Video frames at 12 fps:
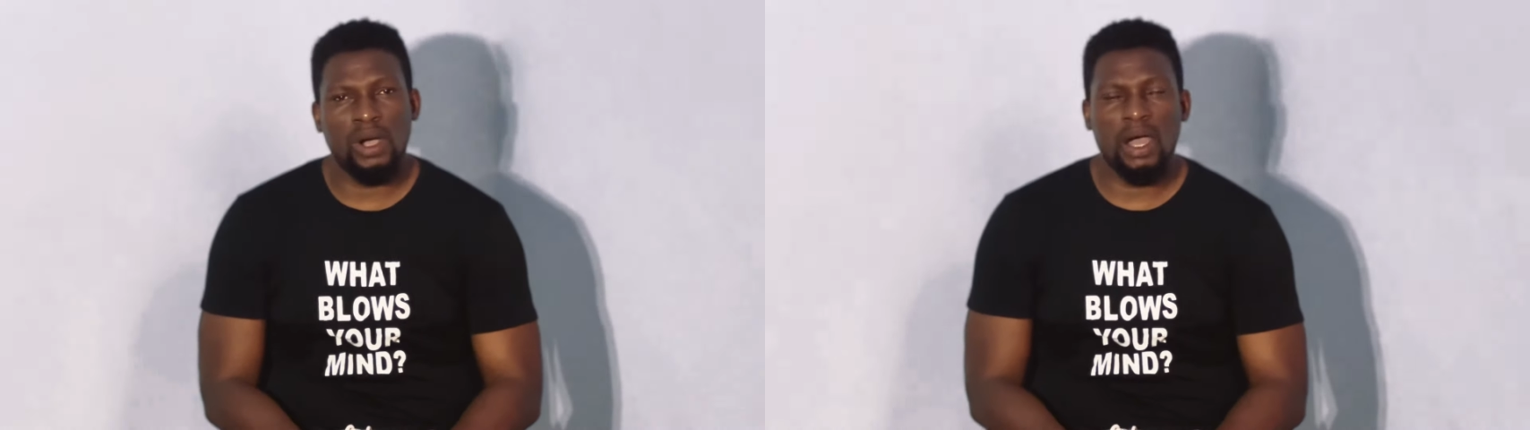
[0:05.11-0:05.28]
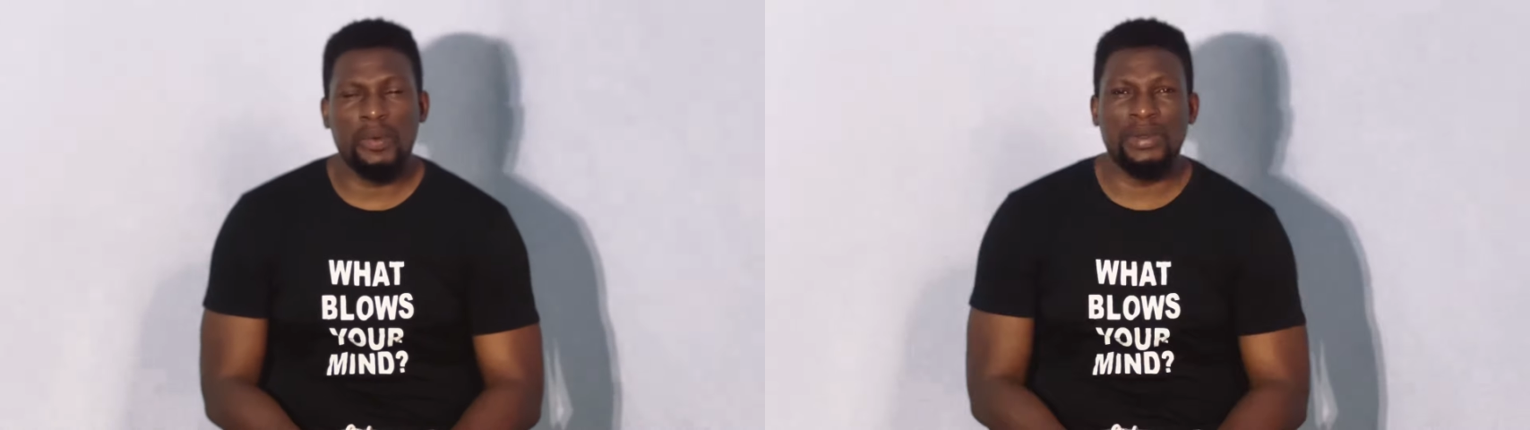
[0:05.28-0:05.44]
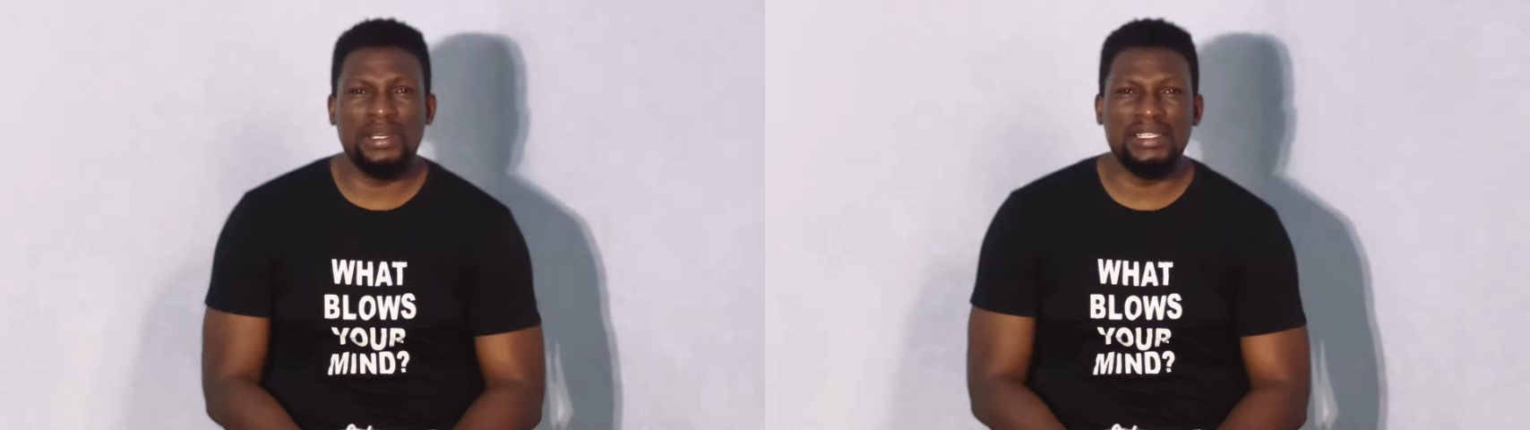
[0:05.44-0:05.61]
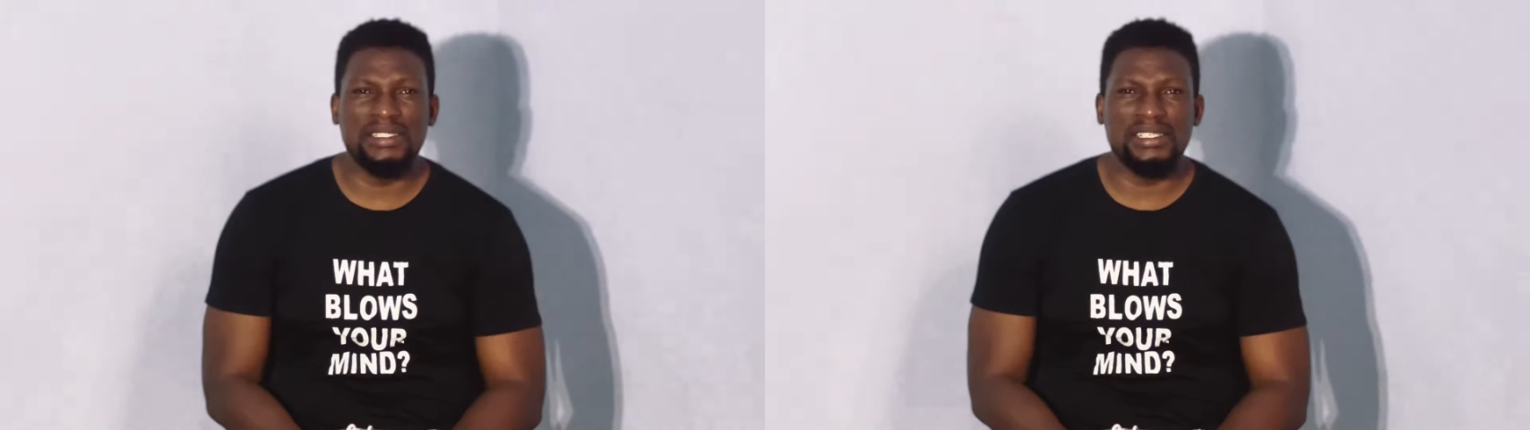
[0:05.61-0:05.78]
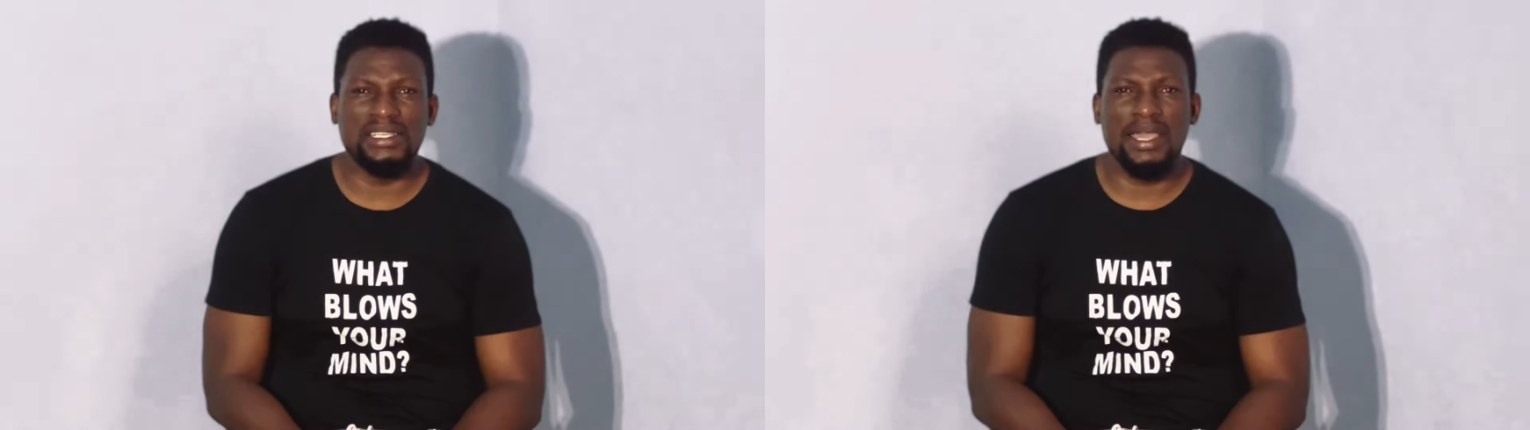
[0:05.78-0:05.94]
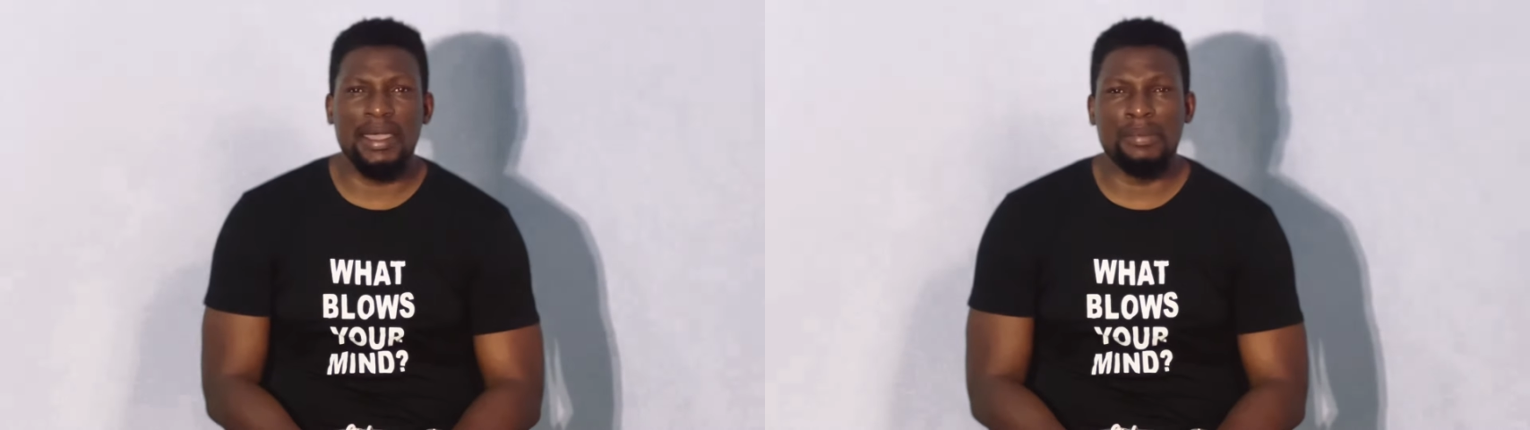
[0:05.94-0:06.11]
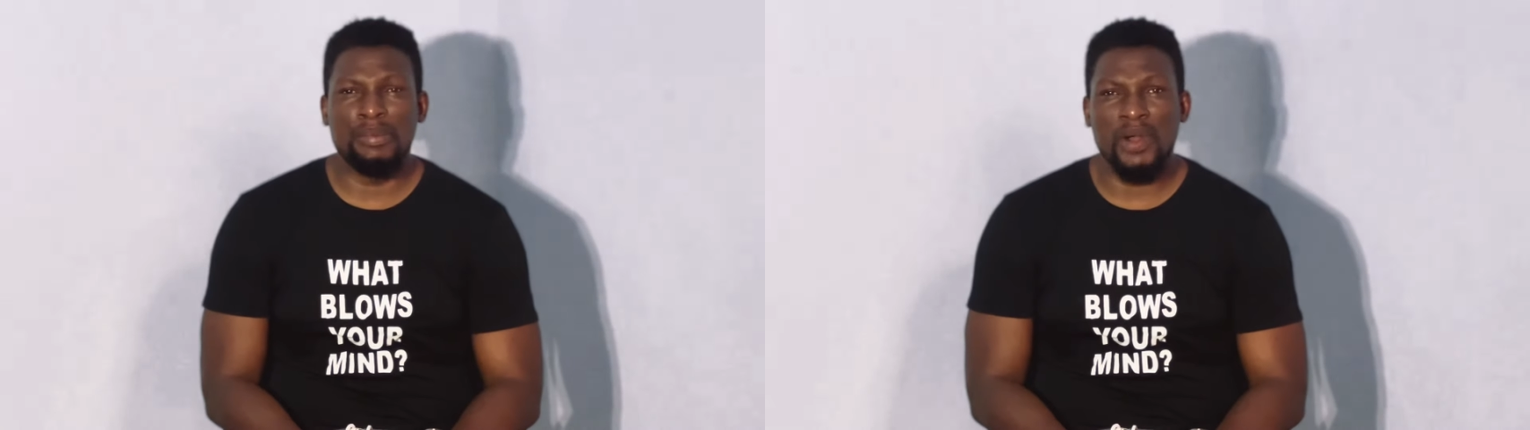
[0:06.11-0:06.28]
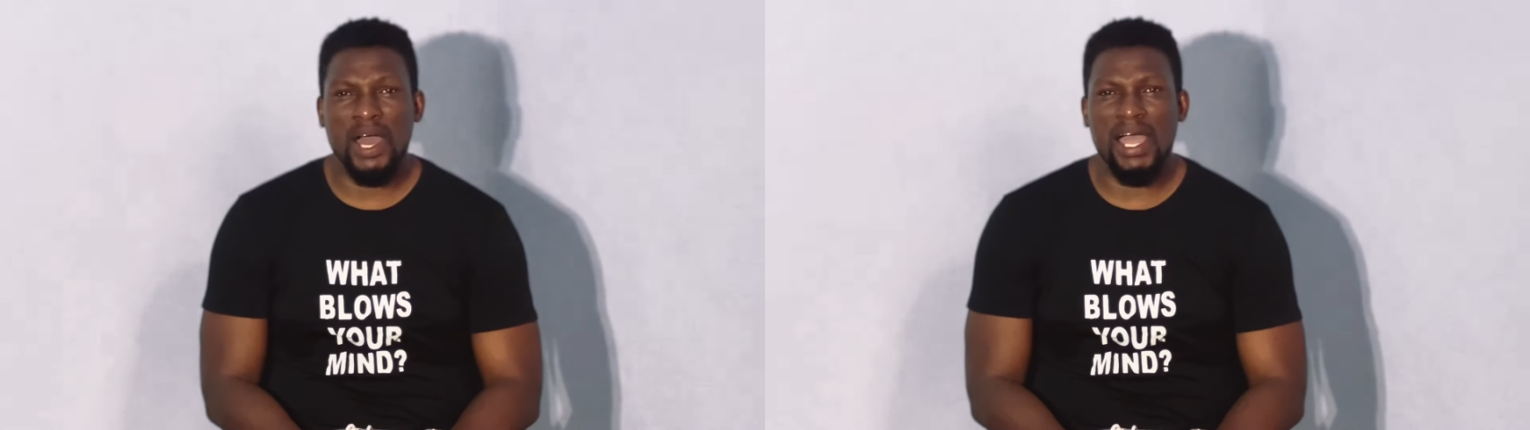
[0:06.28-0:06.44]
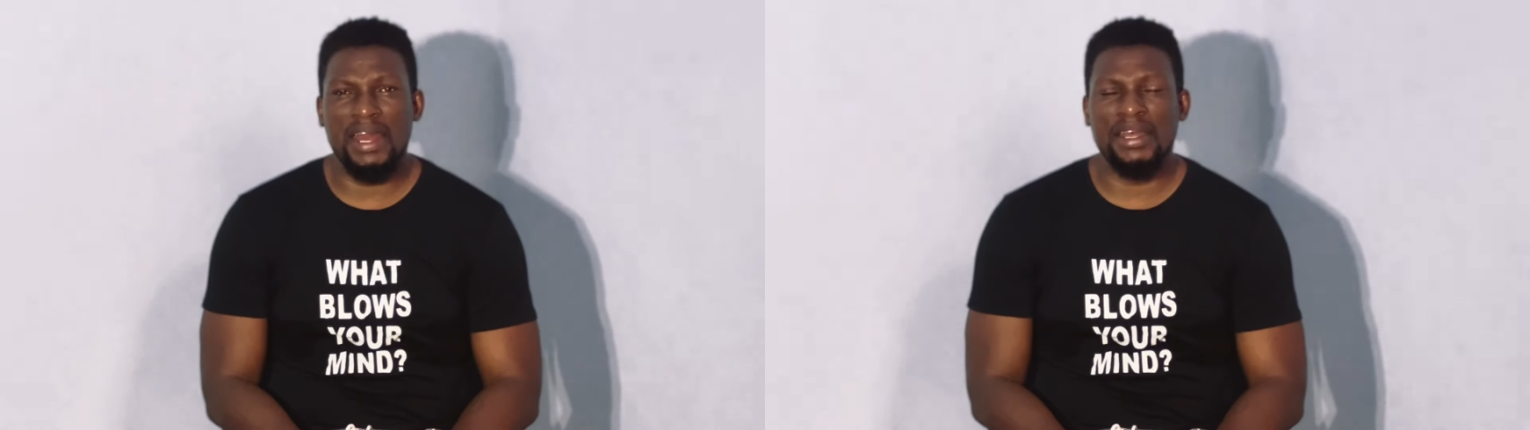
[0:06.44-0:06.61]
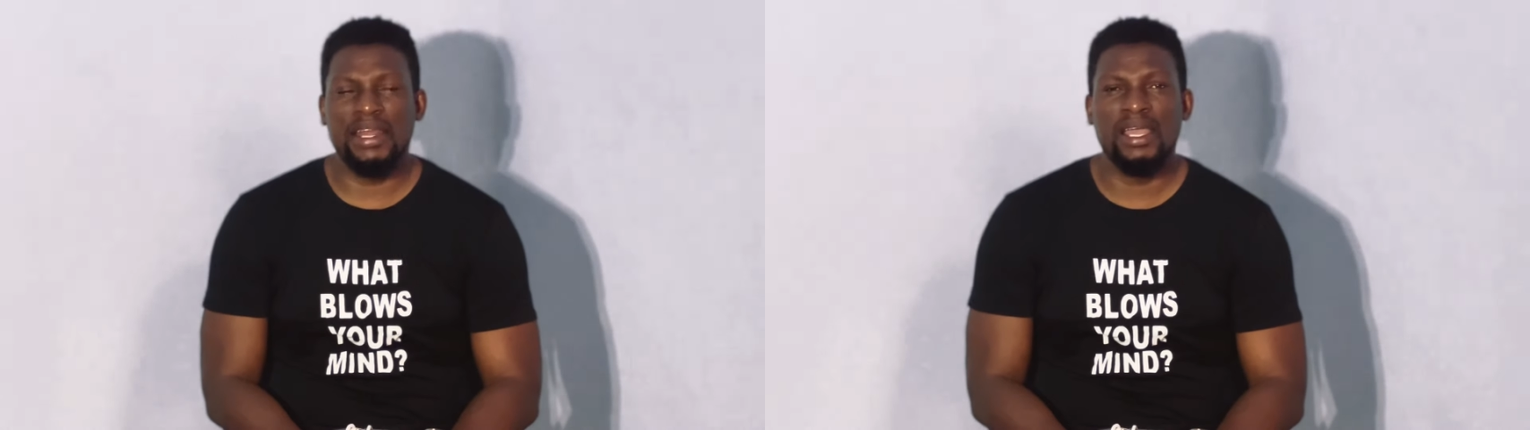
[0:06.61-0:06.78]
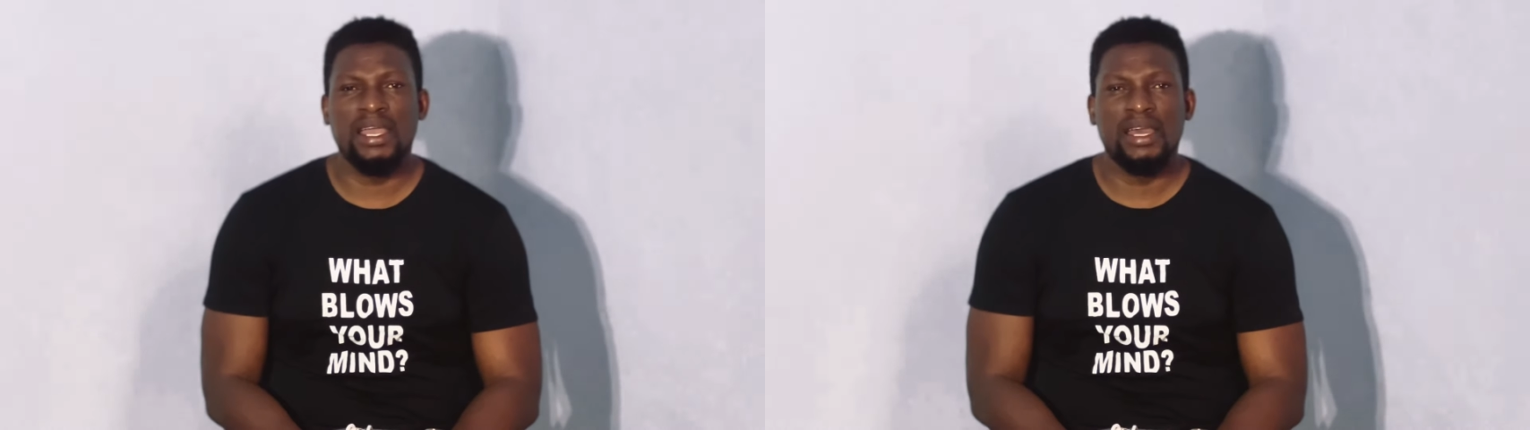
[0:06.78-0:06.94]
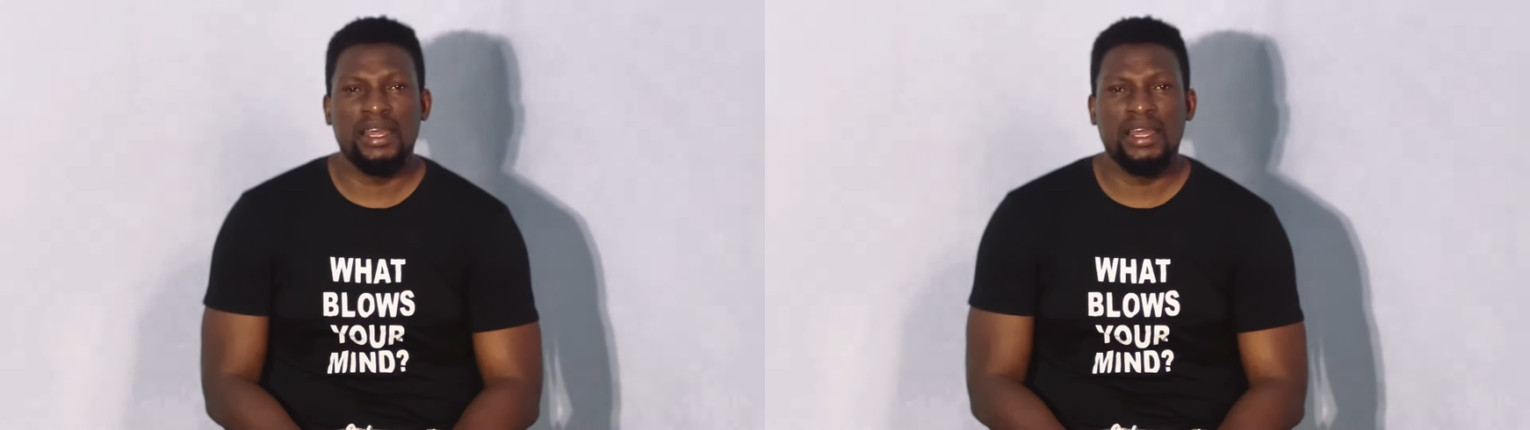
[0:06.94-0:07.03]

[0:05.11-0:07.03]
are releasing a brand